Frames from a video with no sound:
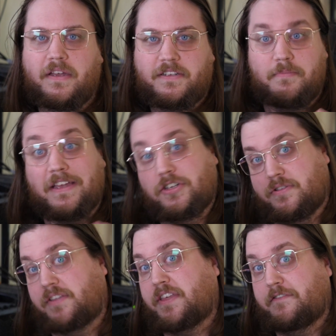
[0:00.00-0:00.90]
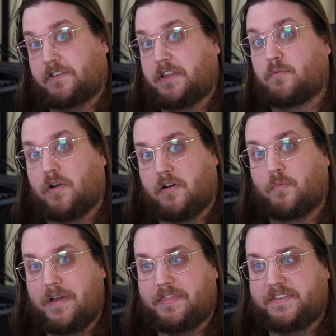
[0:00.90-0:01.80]
to make sure that they fully work
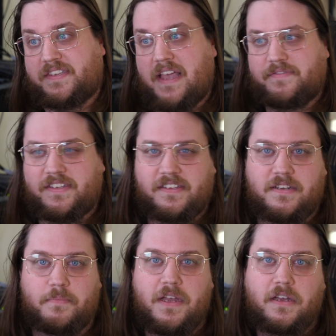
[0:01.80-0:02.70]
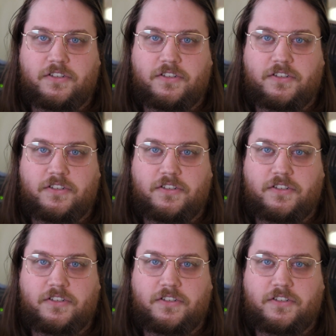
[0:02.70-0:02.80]
with the save system,